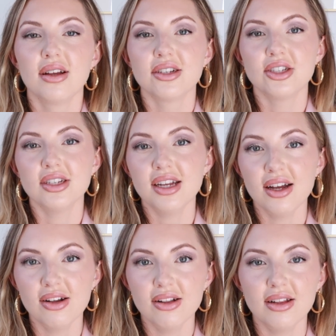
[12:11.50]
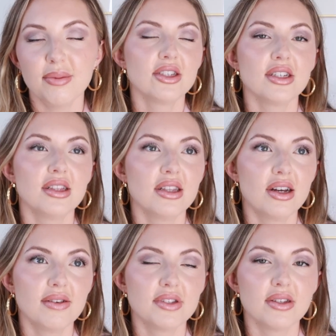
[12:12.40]
Chanel. She
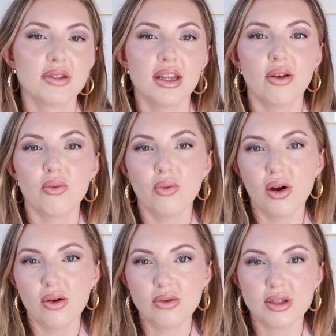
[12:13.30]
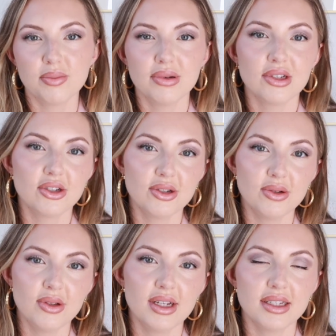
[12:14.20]
loves those like rose
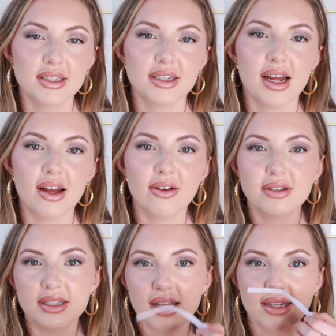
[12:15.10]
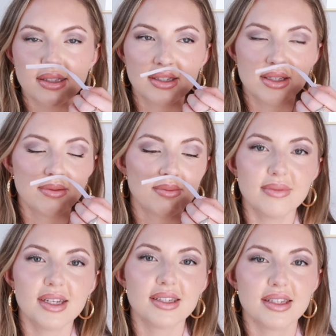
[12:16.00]
patchouli style scents.
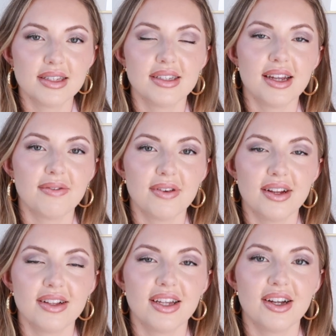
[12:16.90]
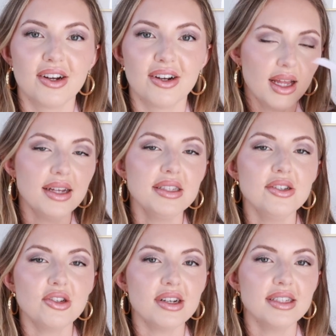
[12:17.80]
This is definitely her. As it
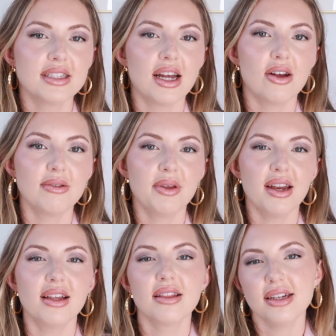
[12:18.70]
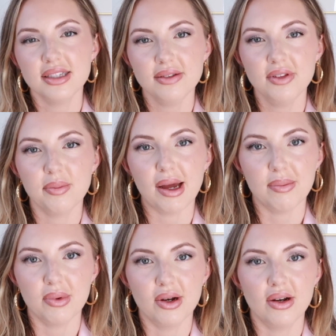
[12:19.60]
dries down, I'm getting less of the
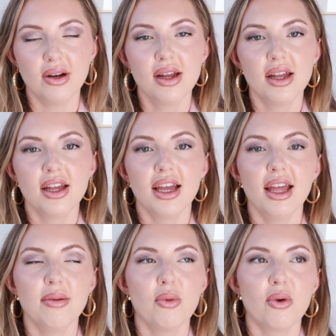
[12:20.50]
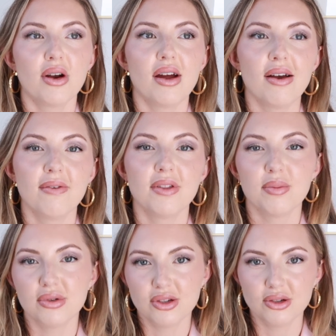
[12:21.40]
pepper and more of the
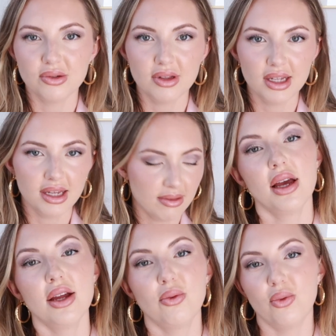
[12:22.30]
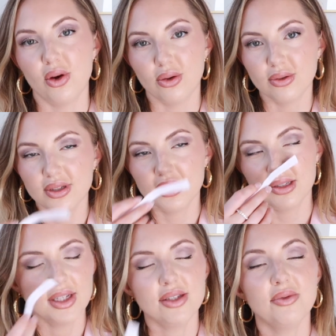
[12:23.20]
patchouli and rose.
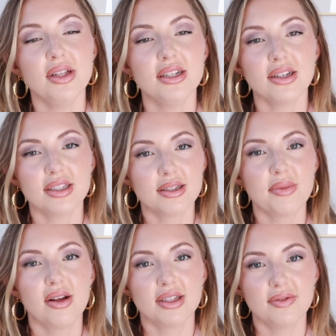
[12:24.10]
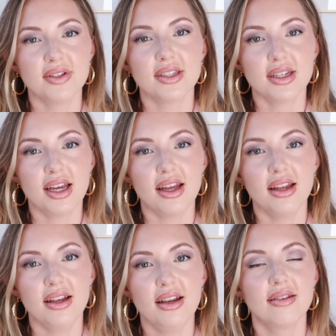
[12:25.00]
This really does smell
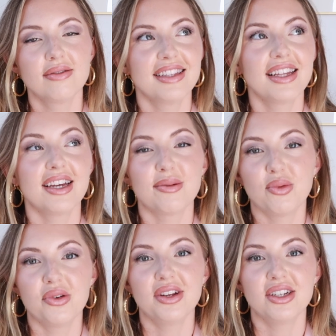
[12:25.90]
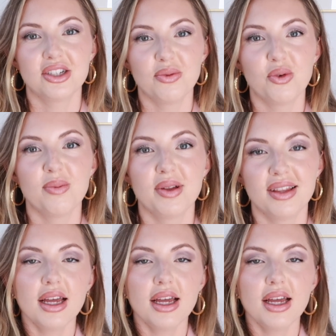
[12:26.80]
sophisticated, like a Parisian woman.